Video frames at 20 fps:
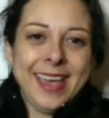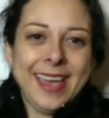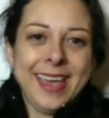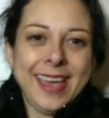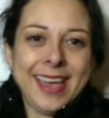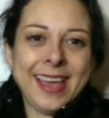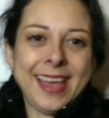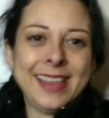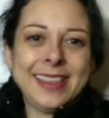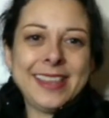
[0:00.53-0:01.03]

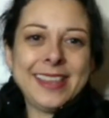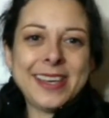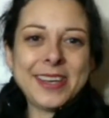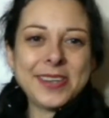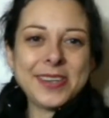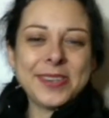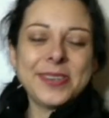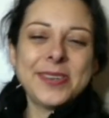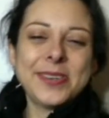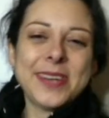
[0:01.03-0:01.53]

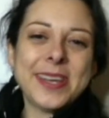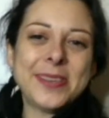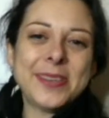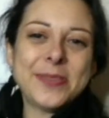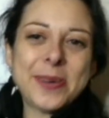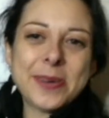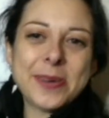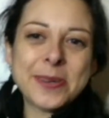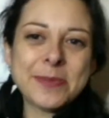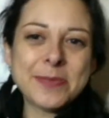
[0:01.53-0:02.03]
Hello and
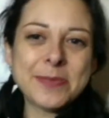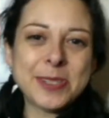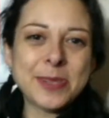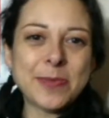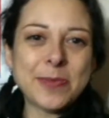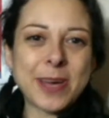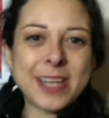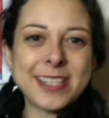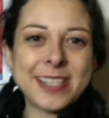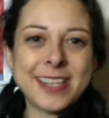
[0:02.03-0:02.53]
welcome to
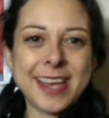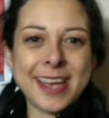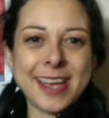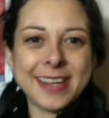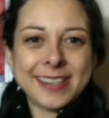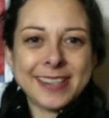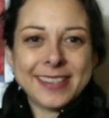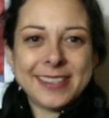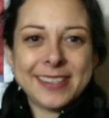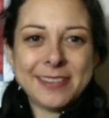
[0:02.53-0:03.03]
my
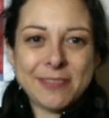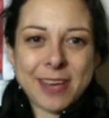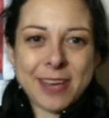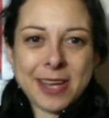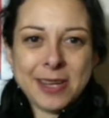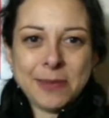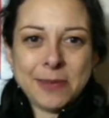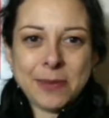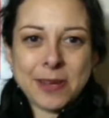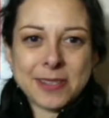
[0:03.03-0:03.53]
channel, Inviting
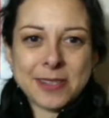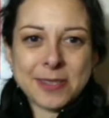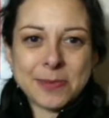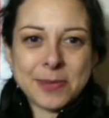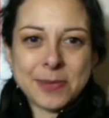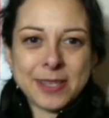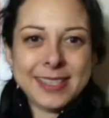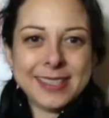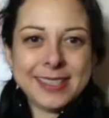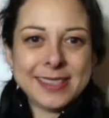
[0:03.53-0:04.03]

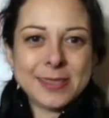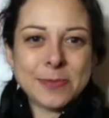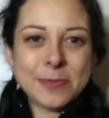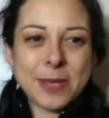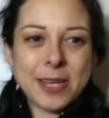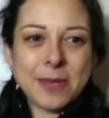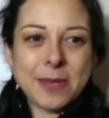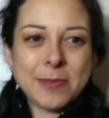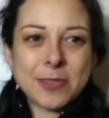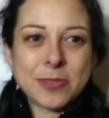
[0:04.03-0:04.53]
Possibilities. My
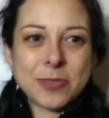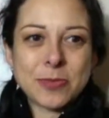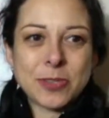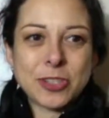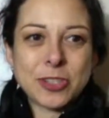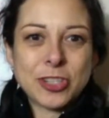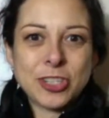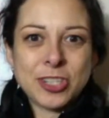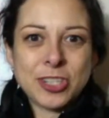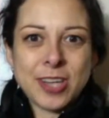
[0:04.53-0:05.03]
name is
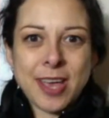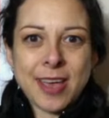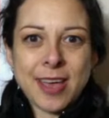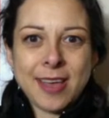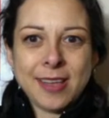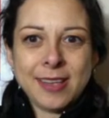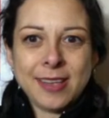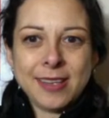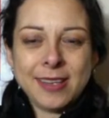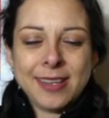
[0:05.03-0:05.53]

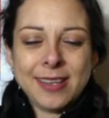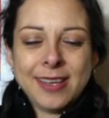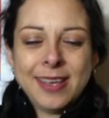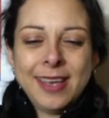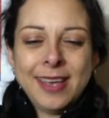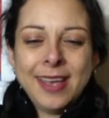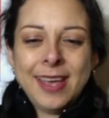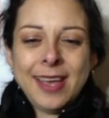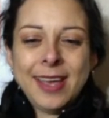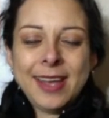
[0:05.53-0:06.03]
Rochelle
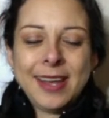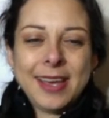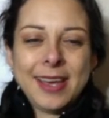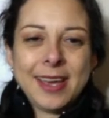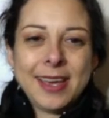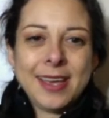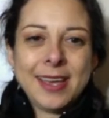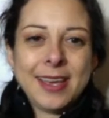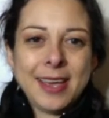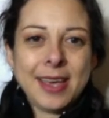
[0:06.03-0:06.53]
and
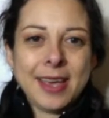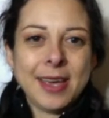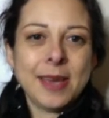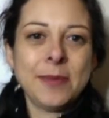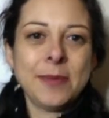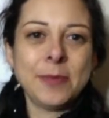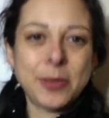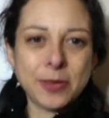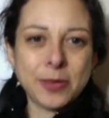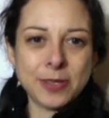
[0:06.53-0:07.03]
I am
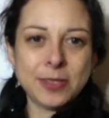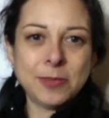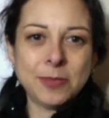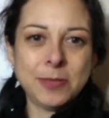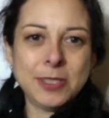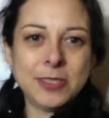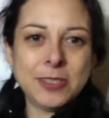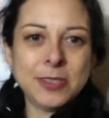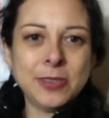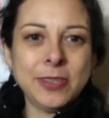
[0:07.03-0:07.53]
going to be
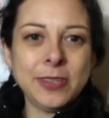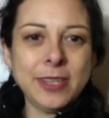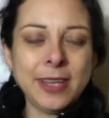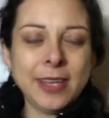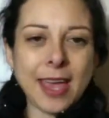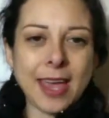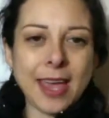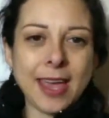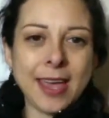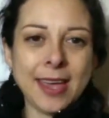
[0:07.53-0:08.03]
doing
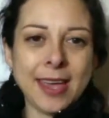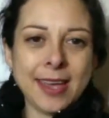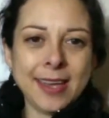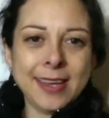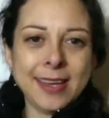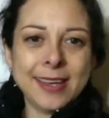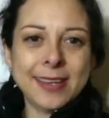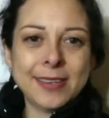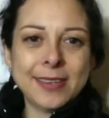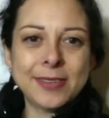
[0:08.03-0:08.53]
a
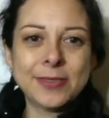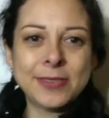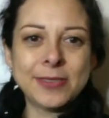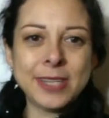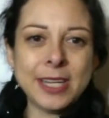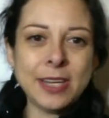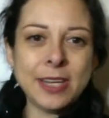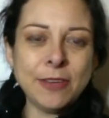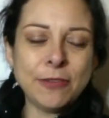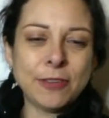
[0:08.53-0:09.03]

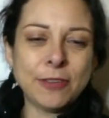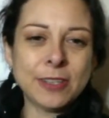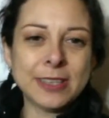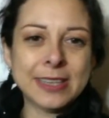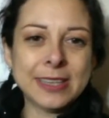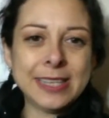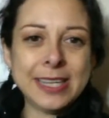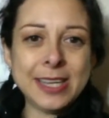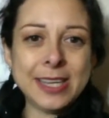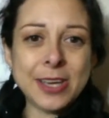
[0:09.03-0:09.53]
reading for
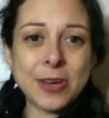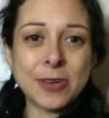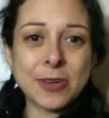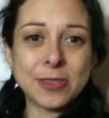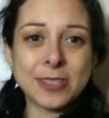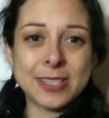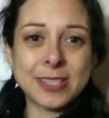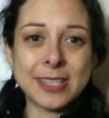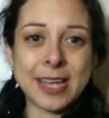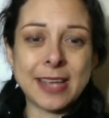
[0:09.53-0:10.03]
Leo
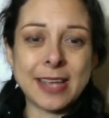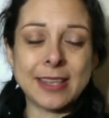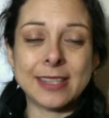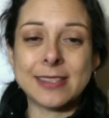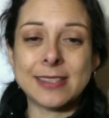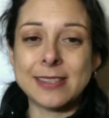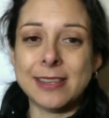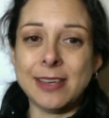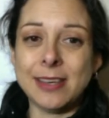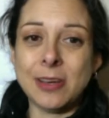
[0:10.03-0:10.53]
today. That's
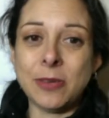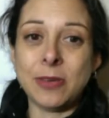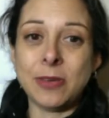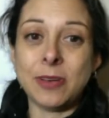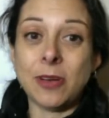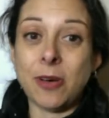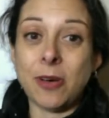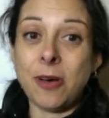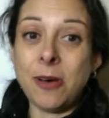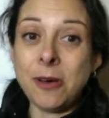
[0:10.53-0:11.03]
Leo in
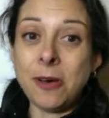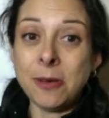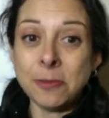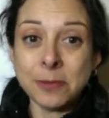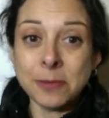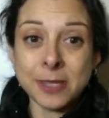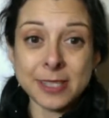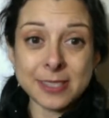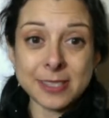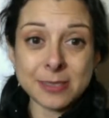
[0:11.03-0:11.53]
all
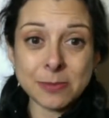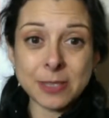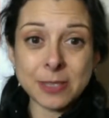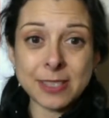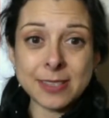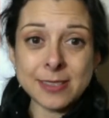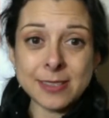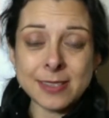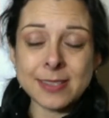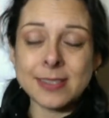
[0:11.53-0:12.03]

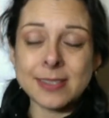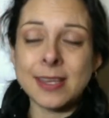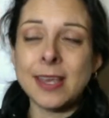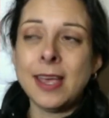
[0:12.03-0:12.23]
placements.